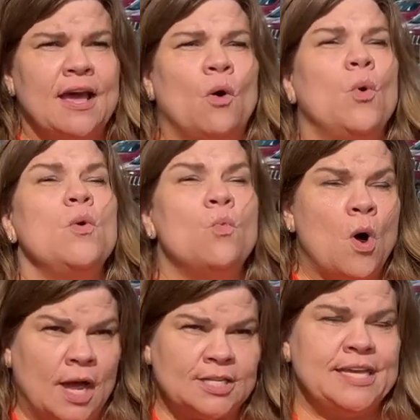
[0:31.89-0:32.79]
we
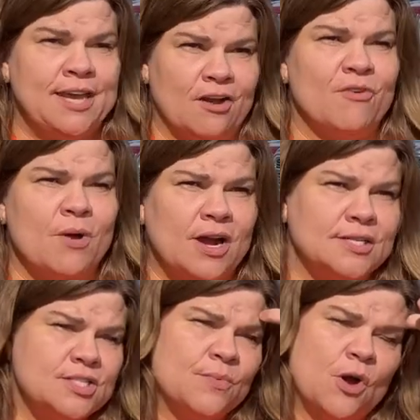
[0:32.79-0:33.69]
want to hear from our
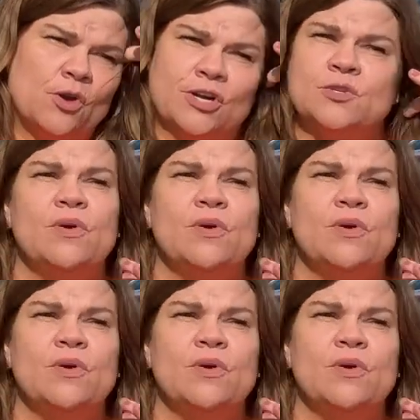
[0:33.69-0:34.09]
customer owners.